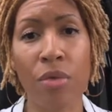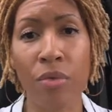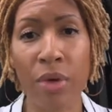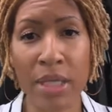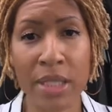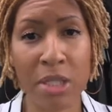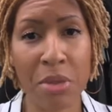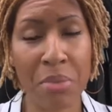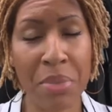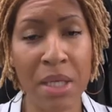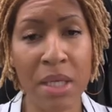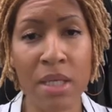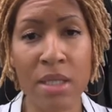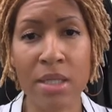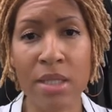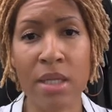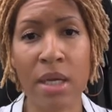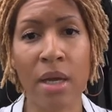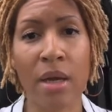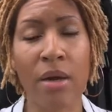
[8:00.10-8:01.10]
recipe is
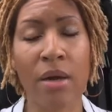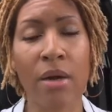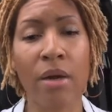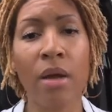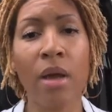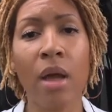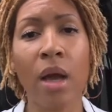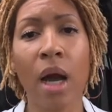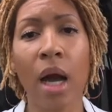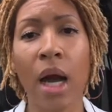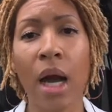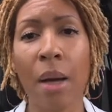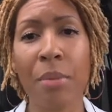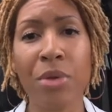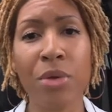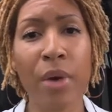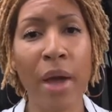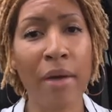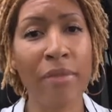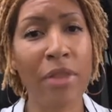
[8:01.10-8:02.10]
there.
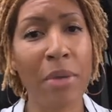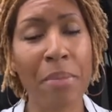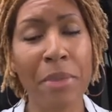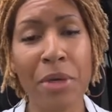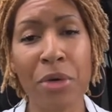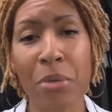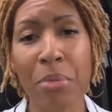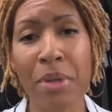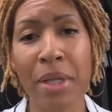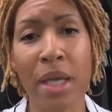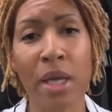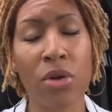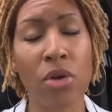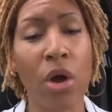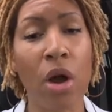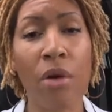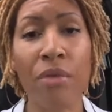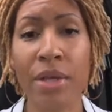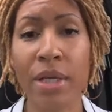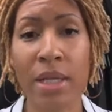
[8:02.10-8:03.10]
You have the meal plan
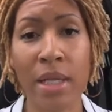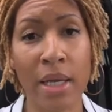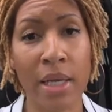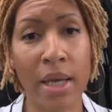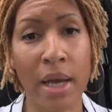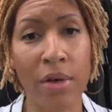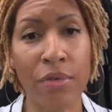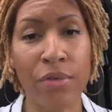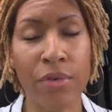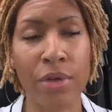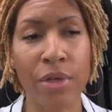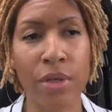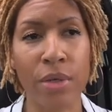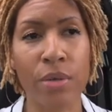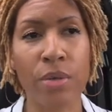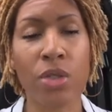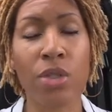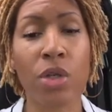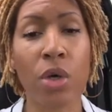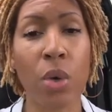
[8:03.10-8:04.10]
already laid out for you.
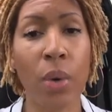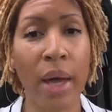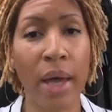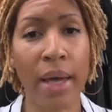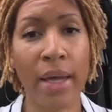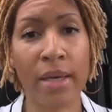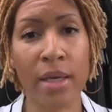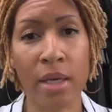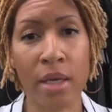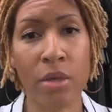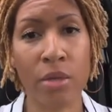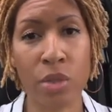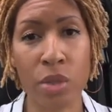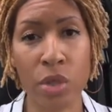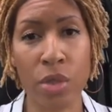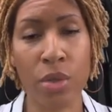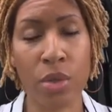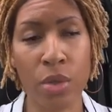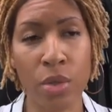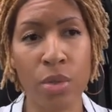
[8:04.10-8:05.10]
So adhere to
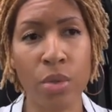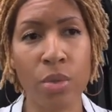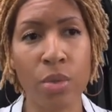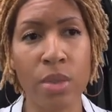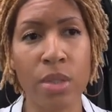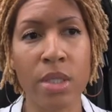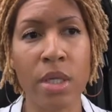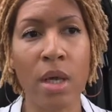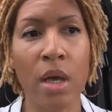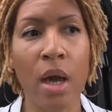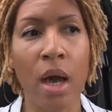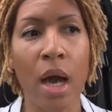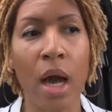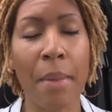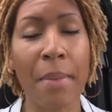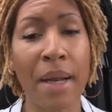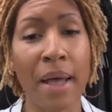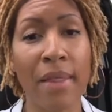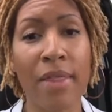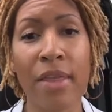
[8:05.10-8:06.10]
those.
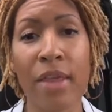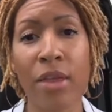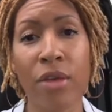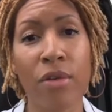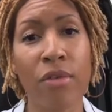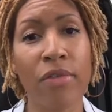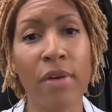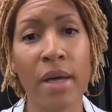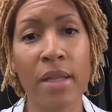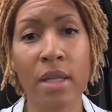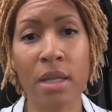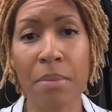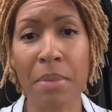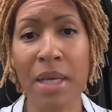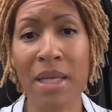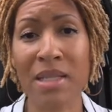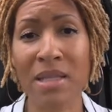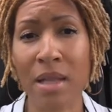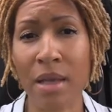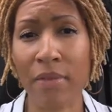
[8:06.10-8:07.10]
And I think you'll find that it
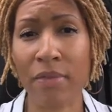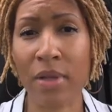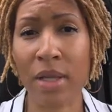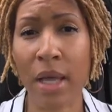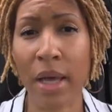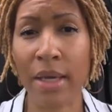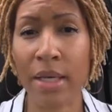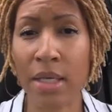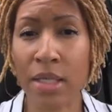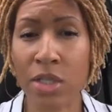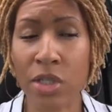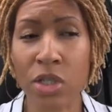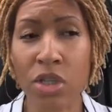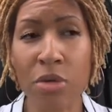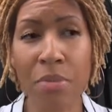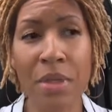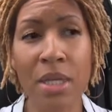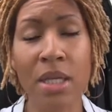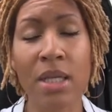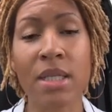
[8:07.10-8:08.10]
makes life a lot easier,
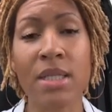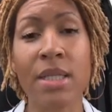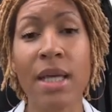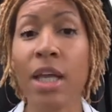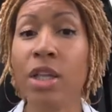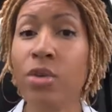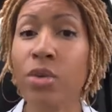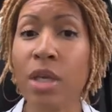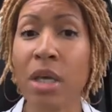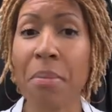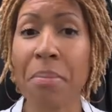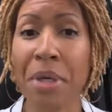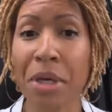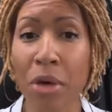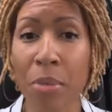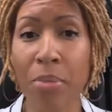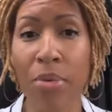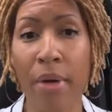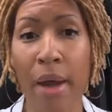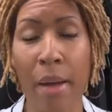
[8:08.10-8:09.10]
because then you can meal
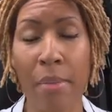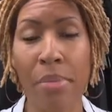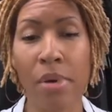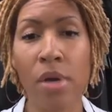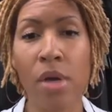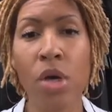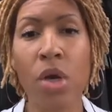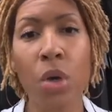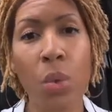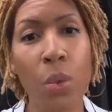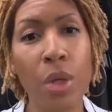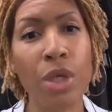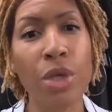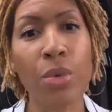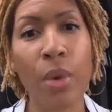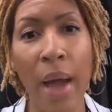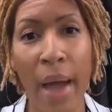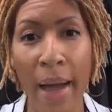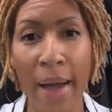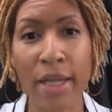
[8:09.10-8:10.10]
prep. When you
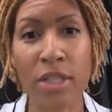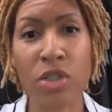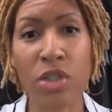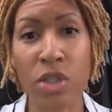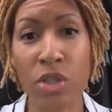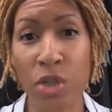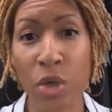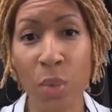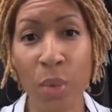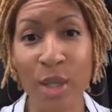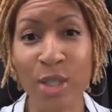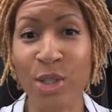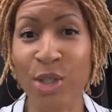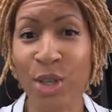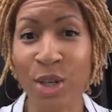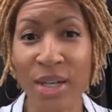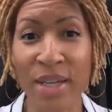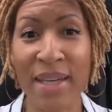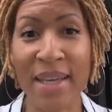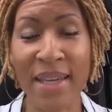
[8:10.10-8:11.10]
actually know what you're
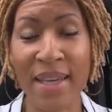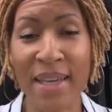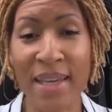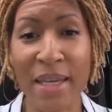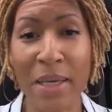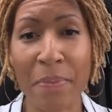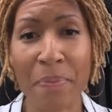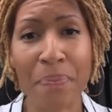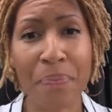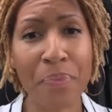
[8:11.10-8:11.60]
going to eat